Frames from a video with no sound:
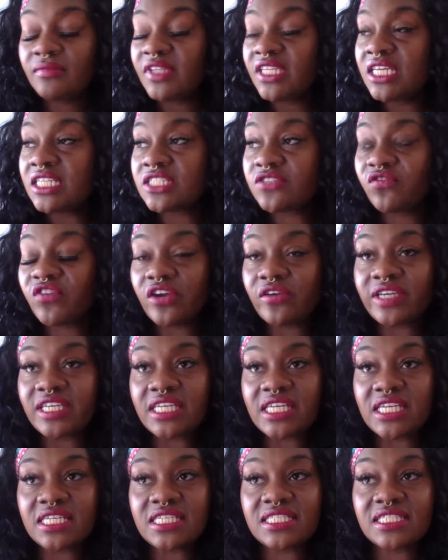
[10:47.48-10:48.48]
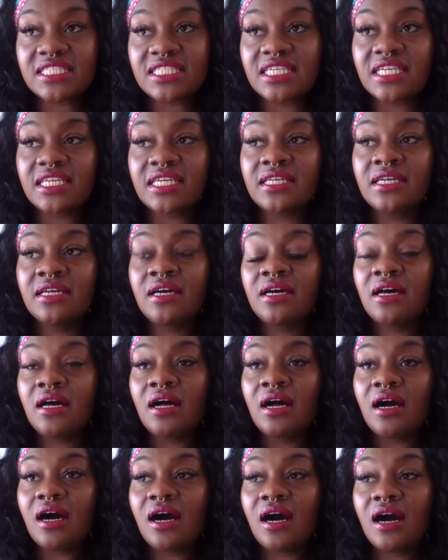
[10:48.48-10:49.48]
It's very easy.
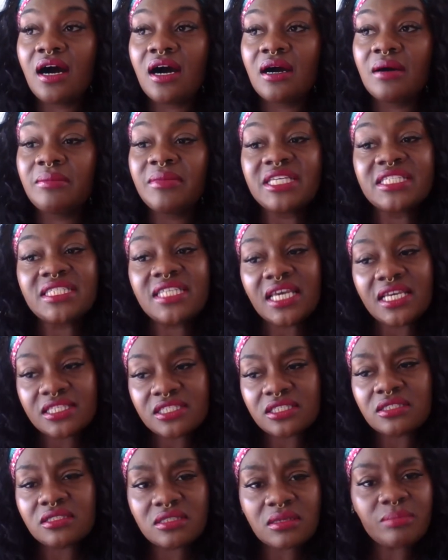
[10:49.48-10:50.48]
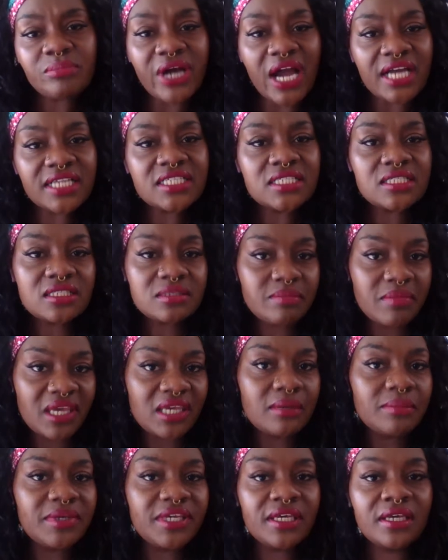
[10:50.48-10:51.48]
It takes some practice,
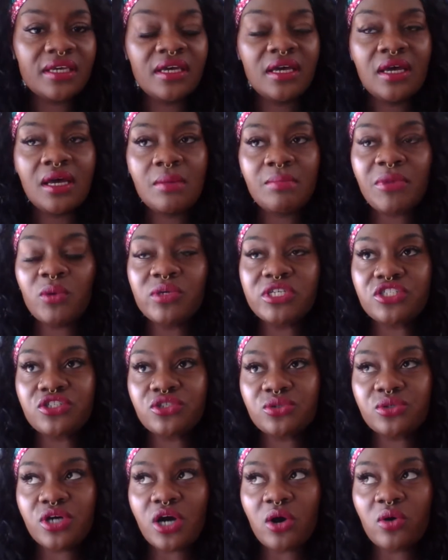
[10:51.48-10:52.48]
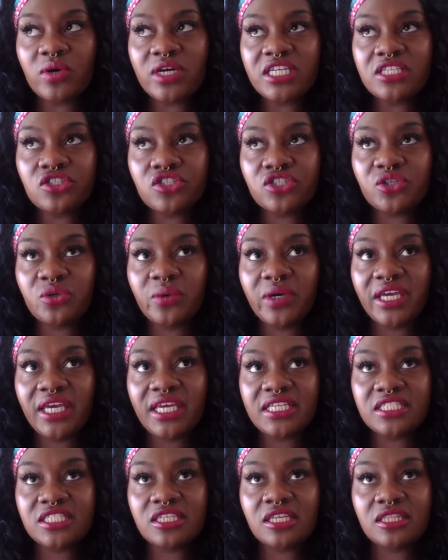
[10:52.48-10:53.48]
maybe. But we do go into it
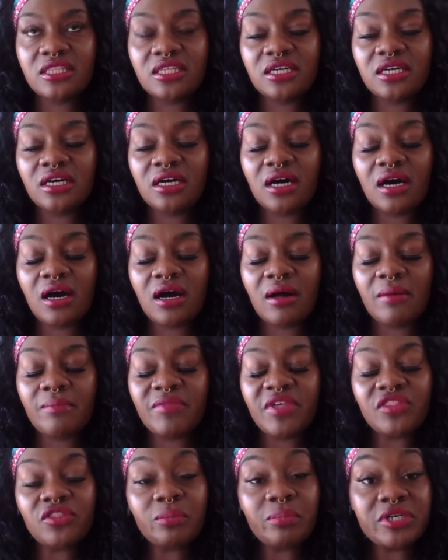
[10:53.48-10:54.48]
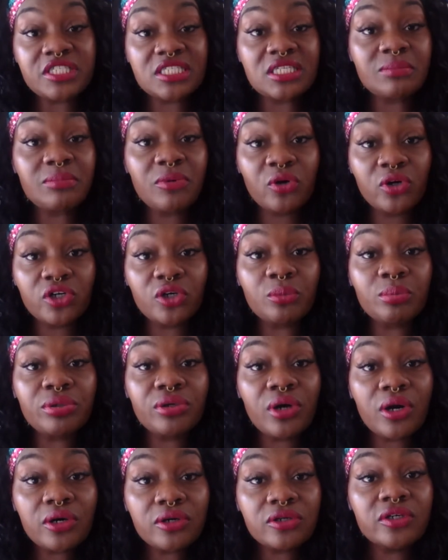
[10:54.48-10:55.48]
in the Pussy Portal
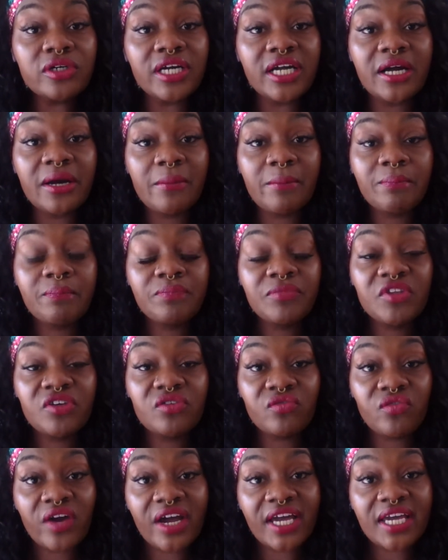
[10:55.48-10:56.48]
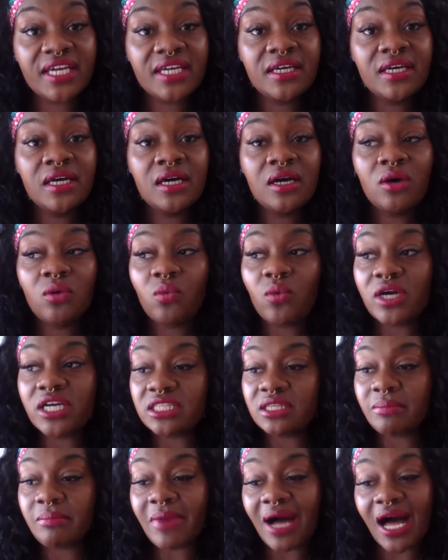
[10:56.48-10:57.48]
program, right? One
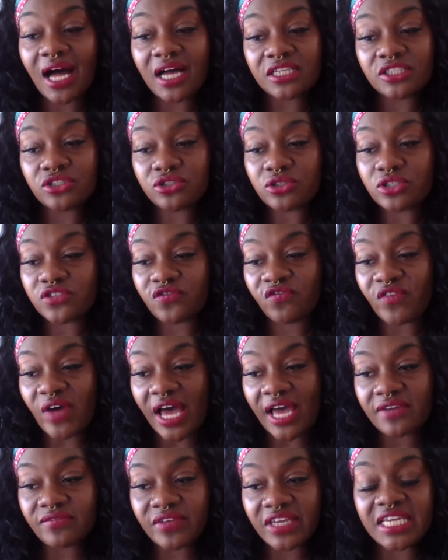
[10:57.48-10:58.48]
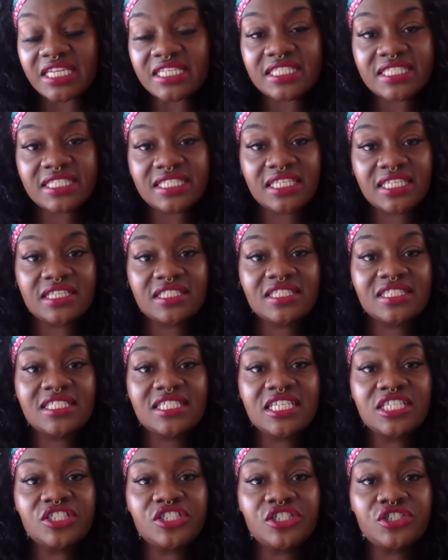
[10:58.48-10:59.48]
of the modules, 5 and 6,
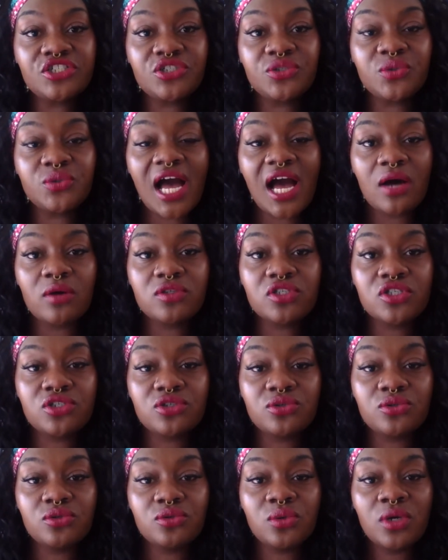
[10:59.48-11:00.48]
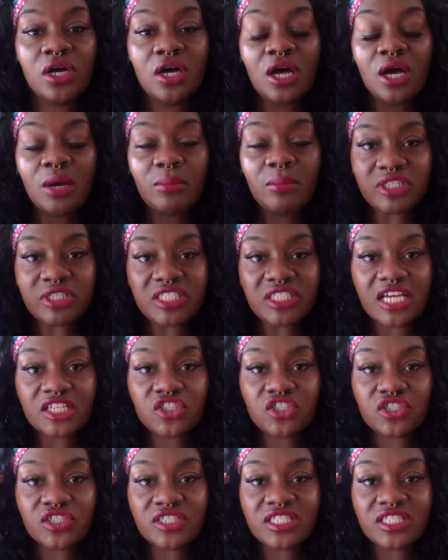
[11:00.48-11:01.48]
teaches you how to protect your